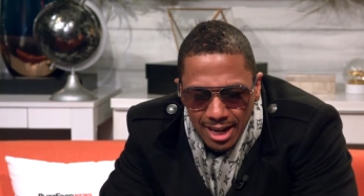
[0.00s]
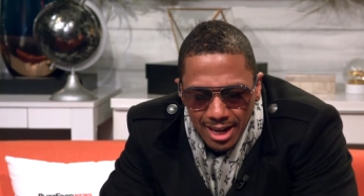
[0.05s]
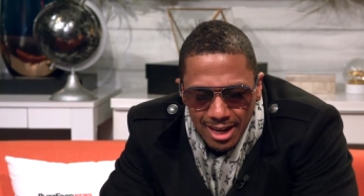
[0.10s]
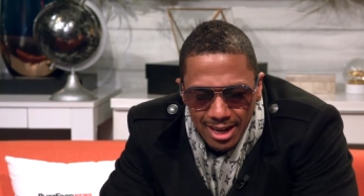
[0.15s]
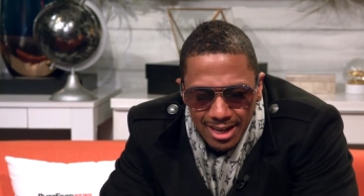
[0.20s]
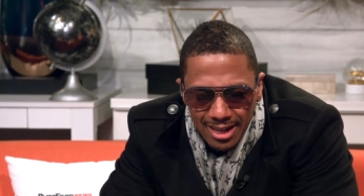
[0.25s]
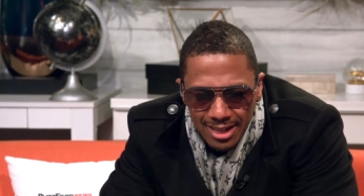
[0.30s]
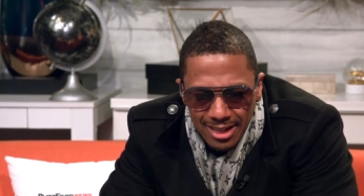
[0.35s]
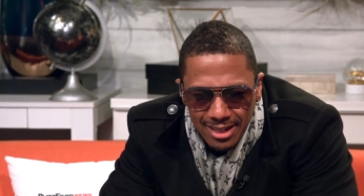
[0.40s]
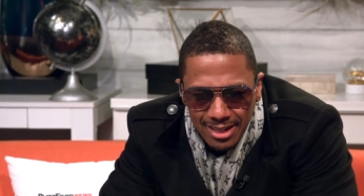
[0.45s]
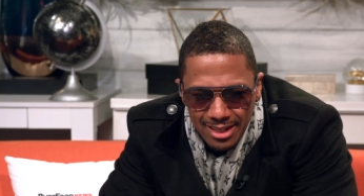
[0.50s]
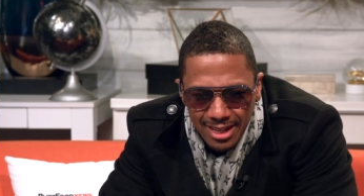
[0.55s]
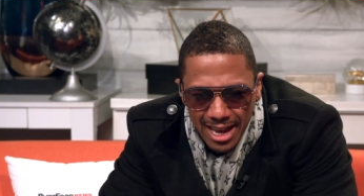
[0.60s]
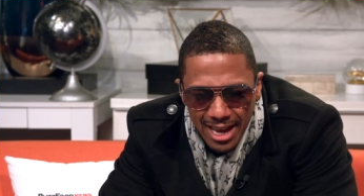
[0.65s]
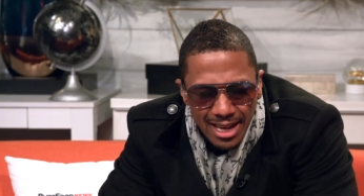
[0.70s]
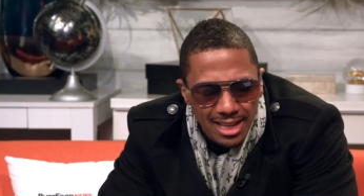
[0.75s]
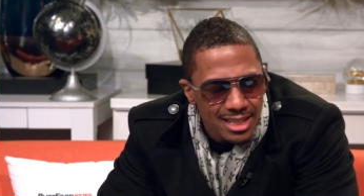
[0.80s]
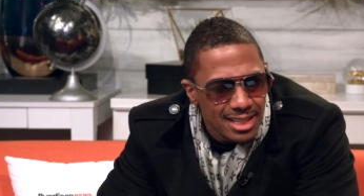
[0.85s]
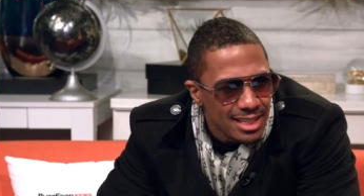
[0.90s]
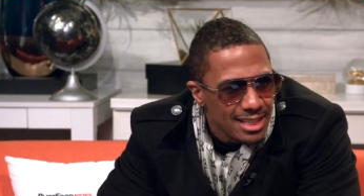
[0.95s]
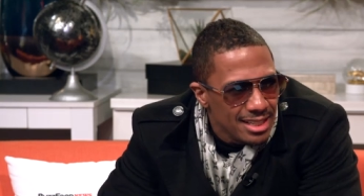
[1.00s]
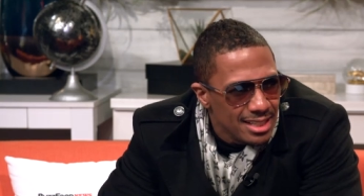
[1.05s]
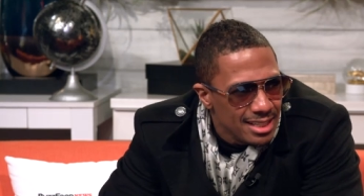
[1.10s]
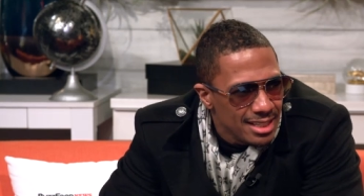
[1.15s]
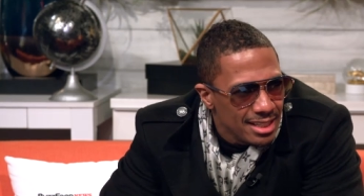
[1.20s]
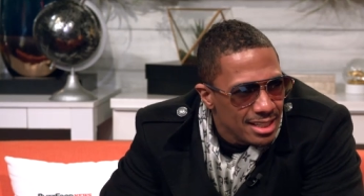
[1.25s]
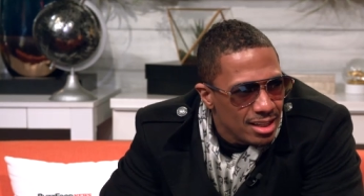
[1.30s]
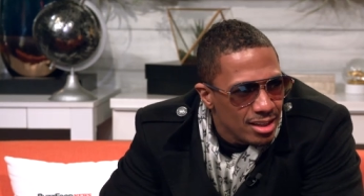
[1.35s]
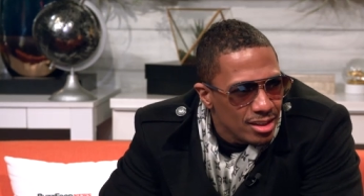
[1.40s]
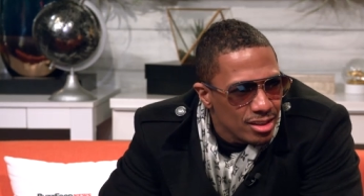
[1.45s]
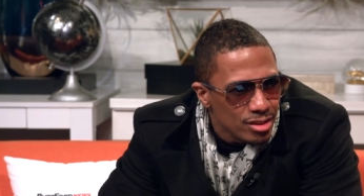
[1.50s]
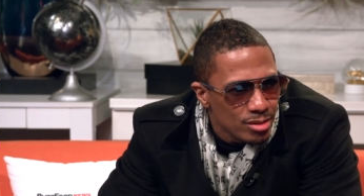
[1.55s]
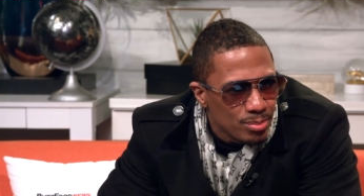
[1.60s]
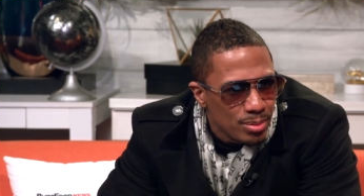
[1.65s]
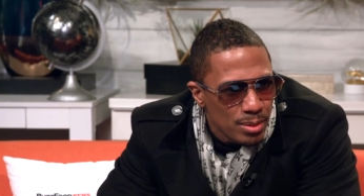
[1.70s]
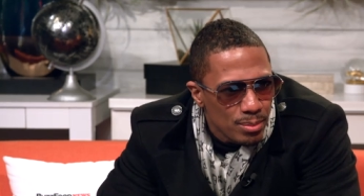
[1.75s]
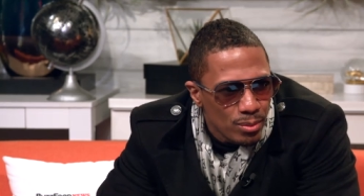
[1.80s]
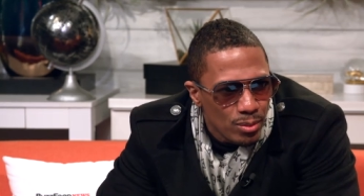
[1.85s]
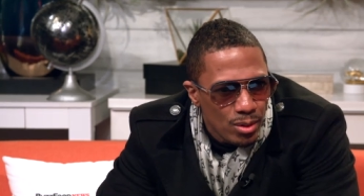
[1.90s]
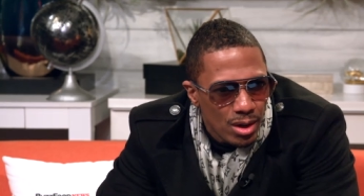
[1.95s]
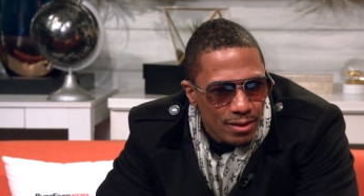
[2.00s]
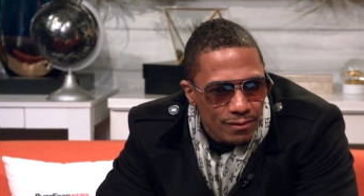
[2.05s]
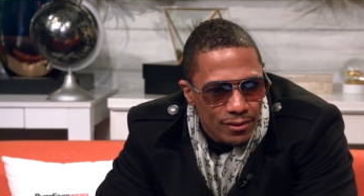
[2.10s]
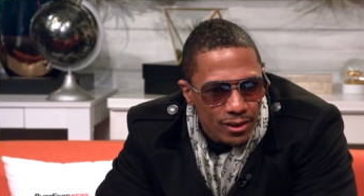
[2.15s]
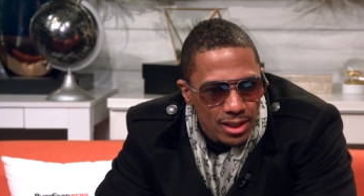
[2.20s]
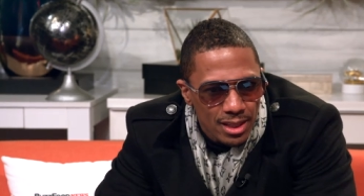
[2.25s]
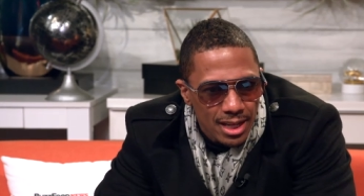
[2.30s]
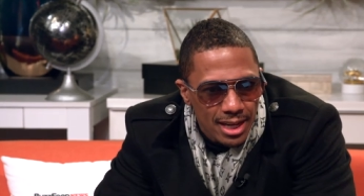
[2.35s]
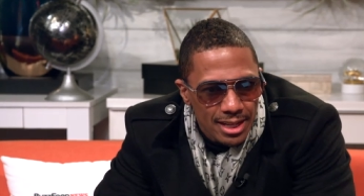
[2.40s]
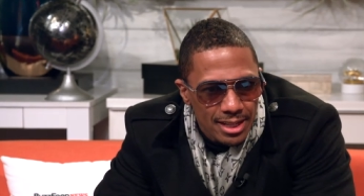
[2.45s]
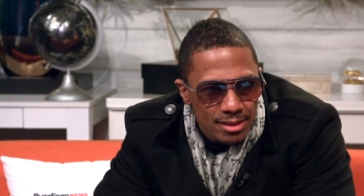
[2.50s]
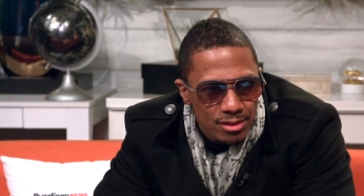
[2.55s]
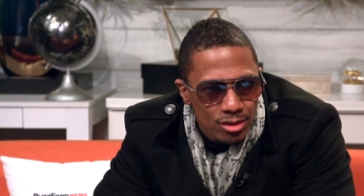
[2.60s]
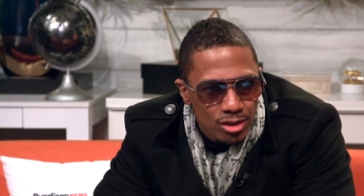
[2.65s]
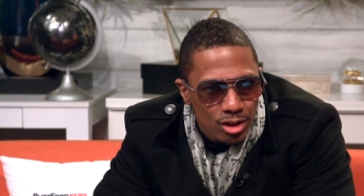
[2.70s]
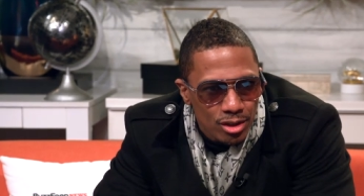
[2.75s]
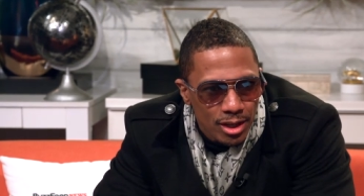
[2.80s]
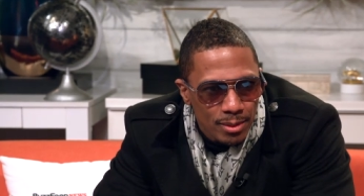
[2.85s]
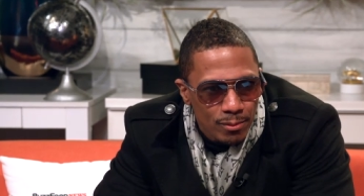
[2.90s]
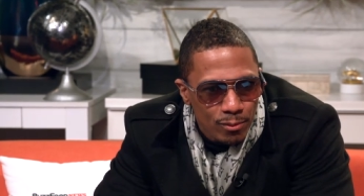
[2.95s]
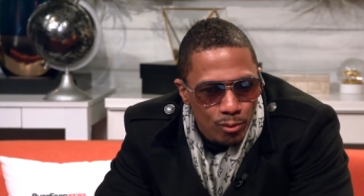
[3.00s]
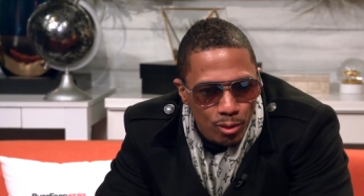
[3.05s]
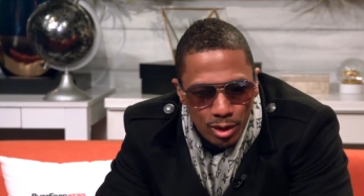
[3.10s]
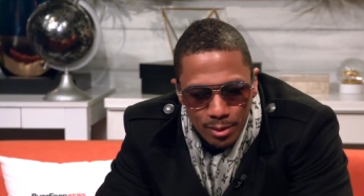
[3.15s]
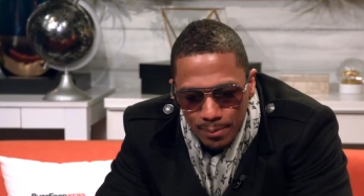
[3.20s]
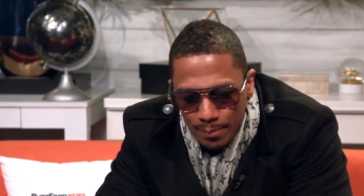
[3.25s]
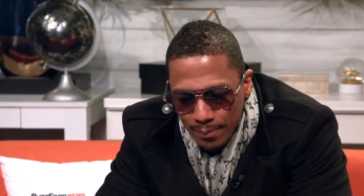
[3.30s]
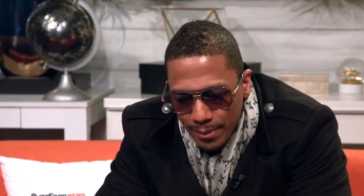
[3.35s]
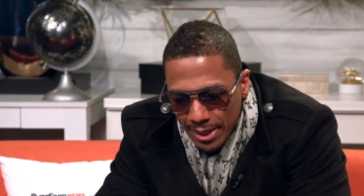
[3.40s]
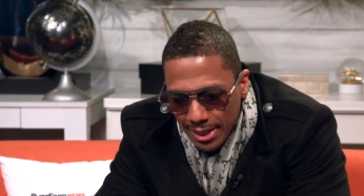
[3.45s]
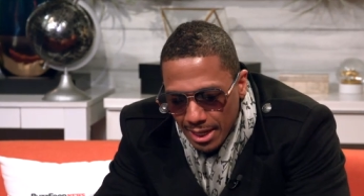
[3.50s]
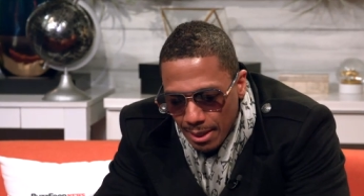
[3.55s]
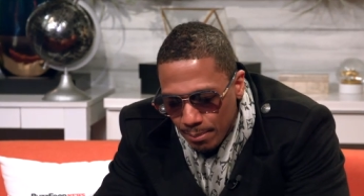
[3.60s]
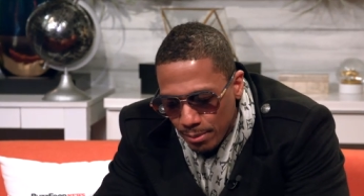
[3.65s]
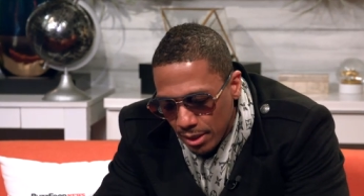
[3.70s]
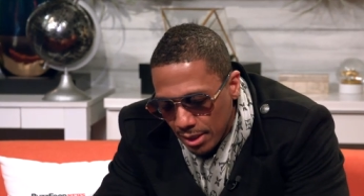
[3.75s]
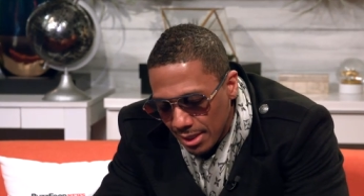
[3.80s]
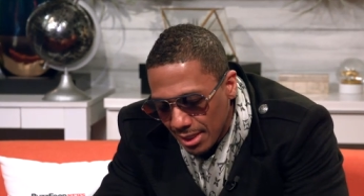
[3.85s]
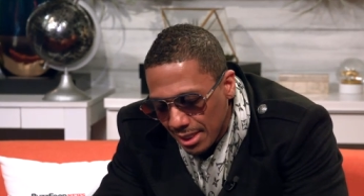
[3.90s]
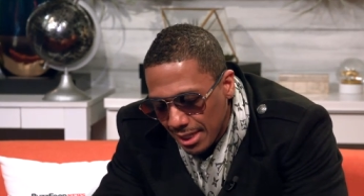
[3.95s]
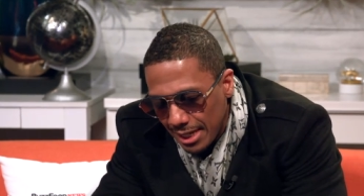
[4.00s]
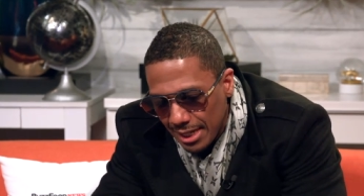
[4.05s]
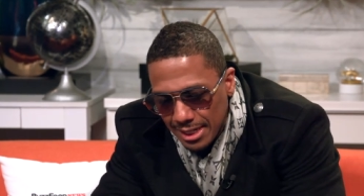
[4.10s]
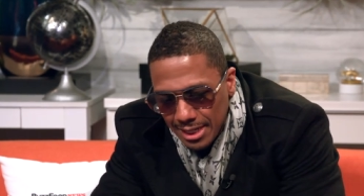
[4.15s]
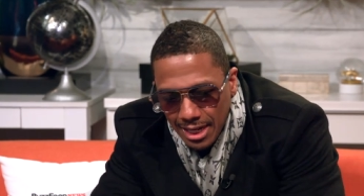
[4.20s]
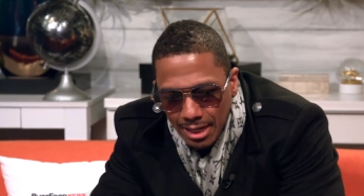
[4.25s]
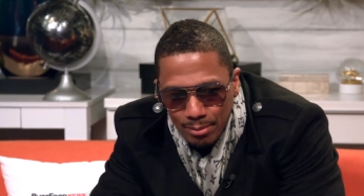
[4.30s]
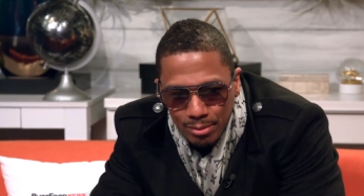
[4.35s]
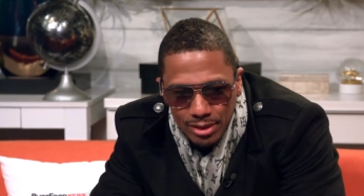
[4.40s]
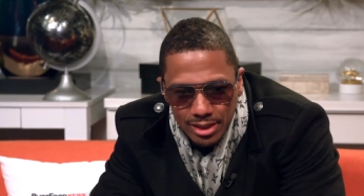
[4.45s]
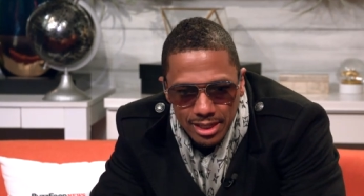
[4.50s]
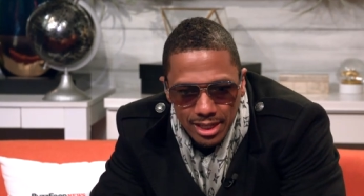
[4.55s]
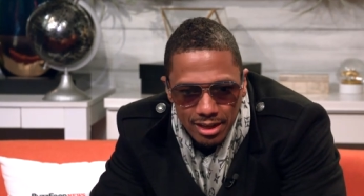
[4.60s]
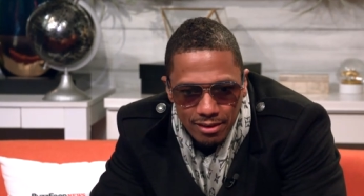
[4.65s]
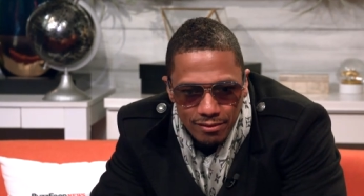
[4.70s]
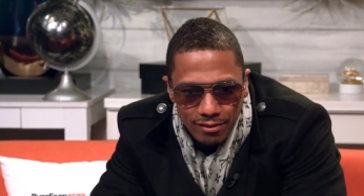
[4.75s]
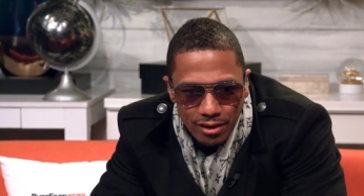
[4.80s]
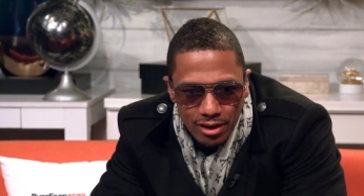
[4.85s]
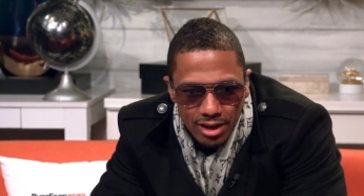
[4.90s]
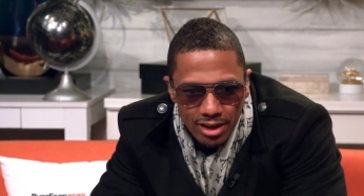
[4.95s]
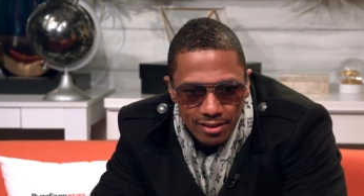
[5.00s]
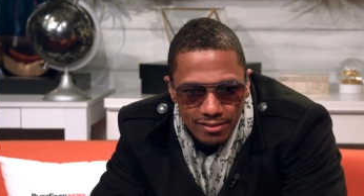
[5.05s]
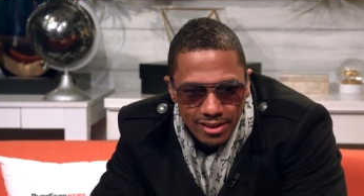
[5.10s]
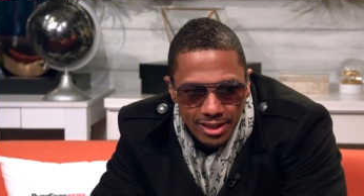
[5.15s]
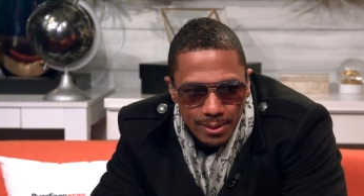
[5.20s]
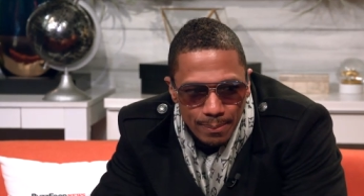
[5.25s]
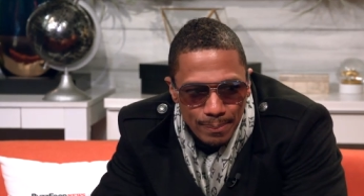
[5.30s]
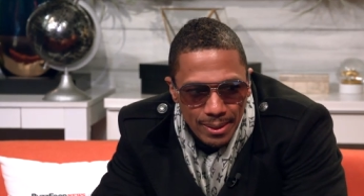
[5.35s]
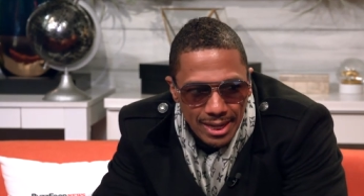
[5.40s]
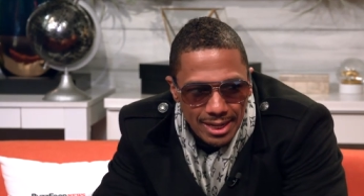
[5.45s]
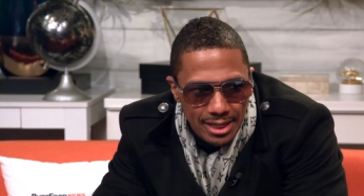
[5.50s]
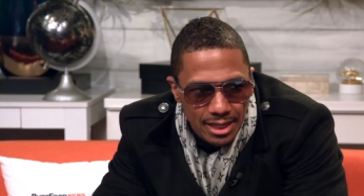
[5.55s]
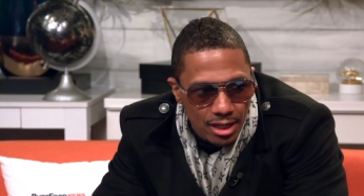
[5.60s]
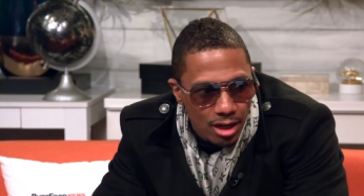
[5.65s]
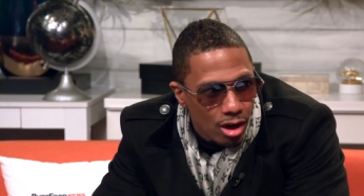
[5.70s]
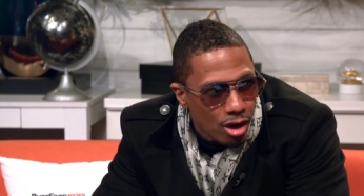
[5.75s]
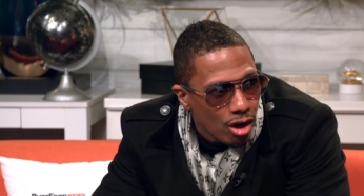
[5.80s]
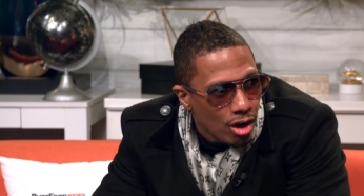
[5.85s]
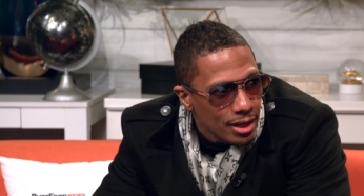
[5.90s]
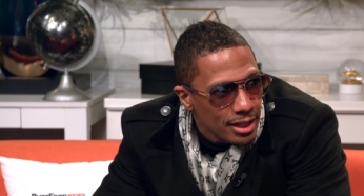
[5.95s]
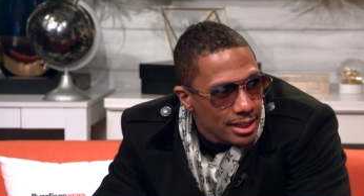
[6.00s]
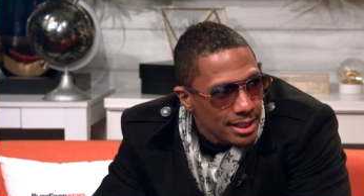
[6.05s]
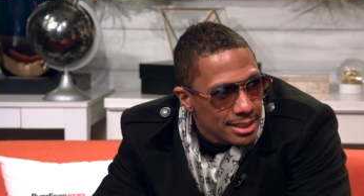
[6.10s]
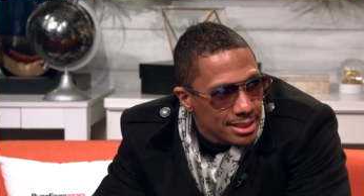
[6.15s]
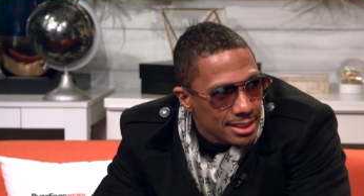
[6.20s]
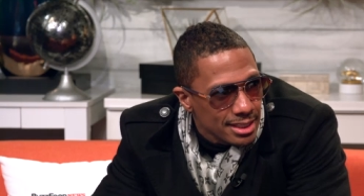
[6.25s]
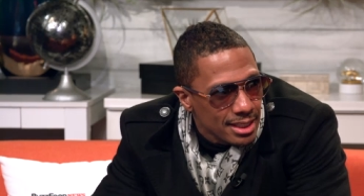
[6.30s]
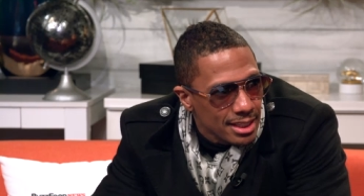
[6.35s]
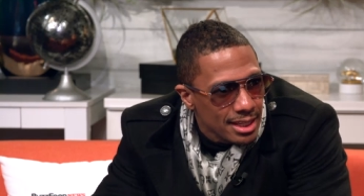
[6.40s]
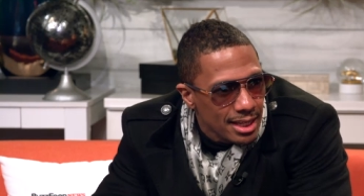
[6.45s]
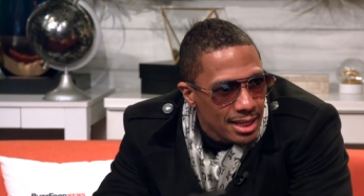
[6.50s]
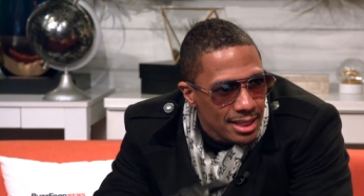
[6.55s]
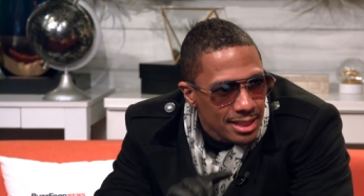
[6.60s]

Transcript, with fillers: Ellen and the people who I felt like, you know, they may not be in late night, but they've commanded an audience